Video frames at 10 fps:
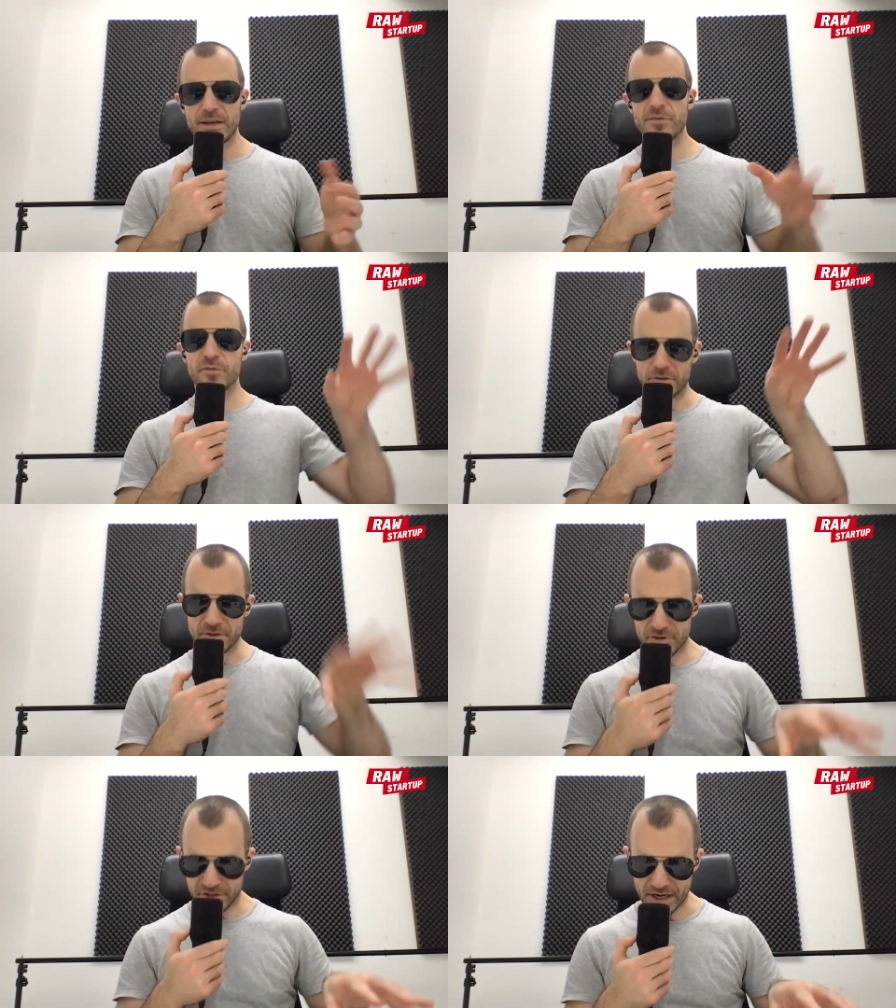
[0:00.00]

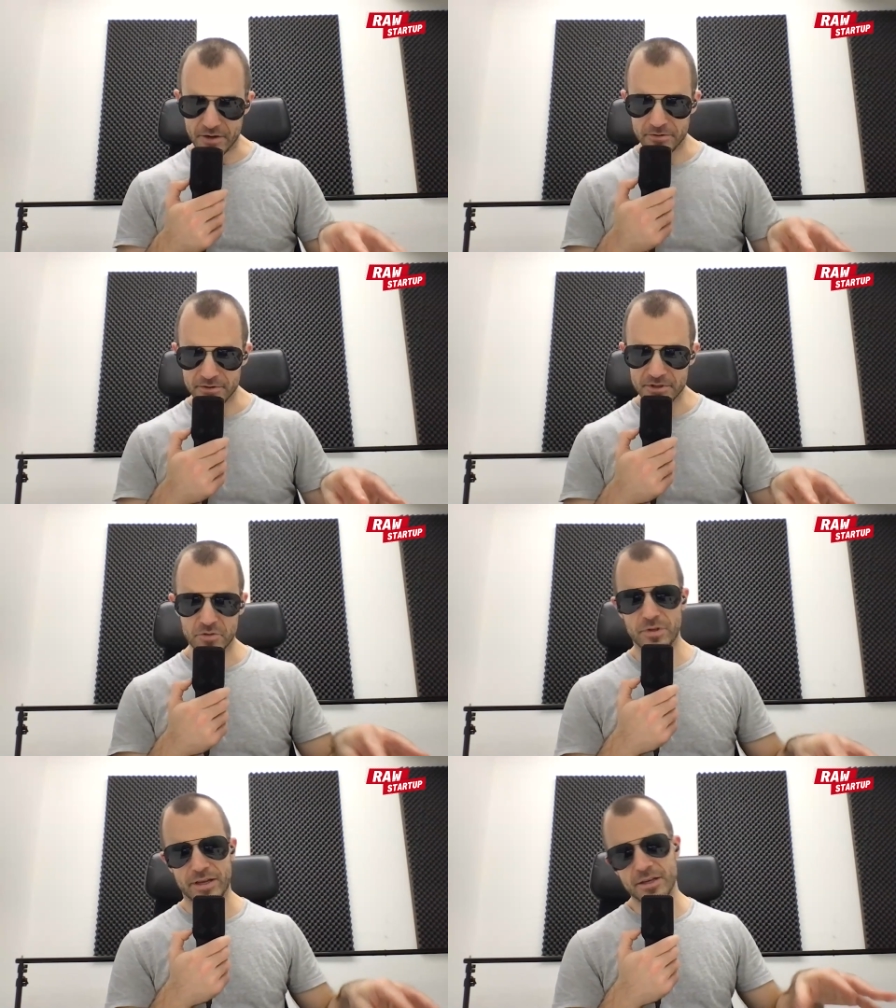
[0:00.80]
filtered down
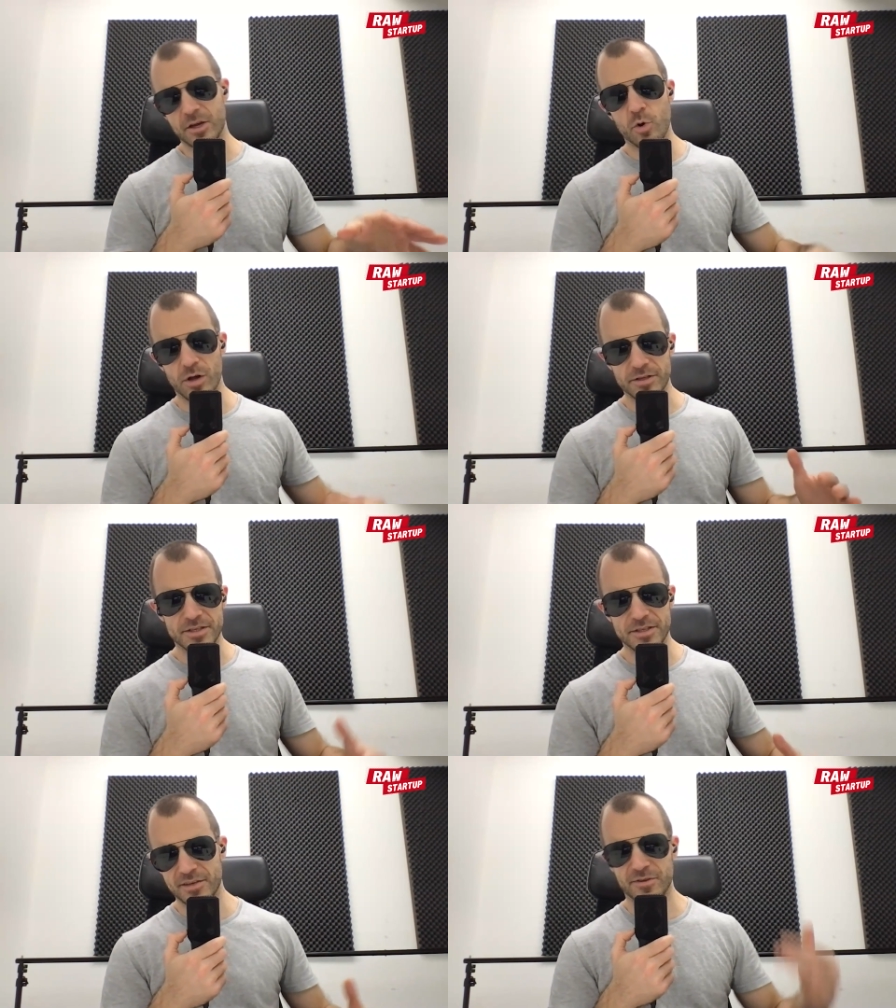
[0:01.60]
to like a
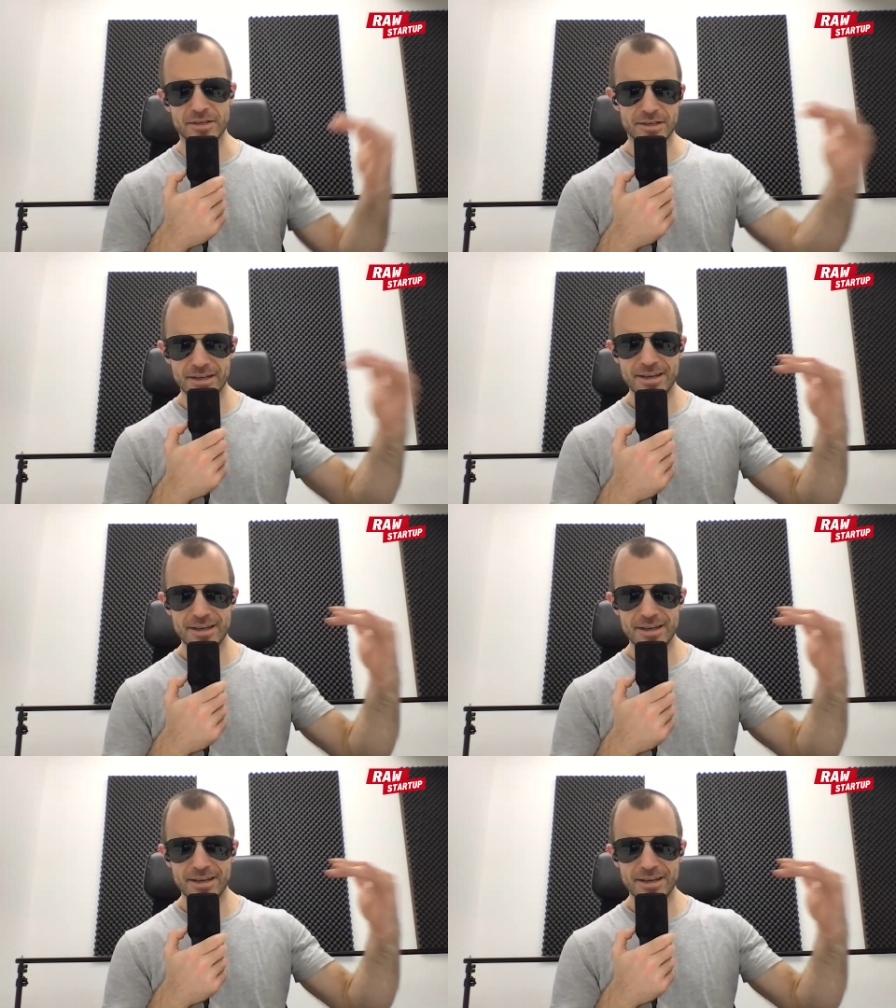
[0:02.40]
qualitatively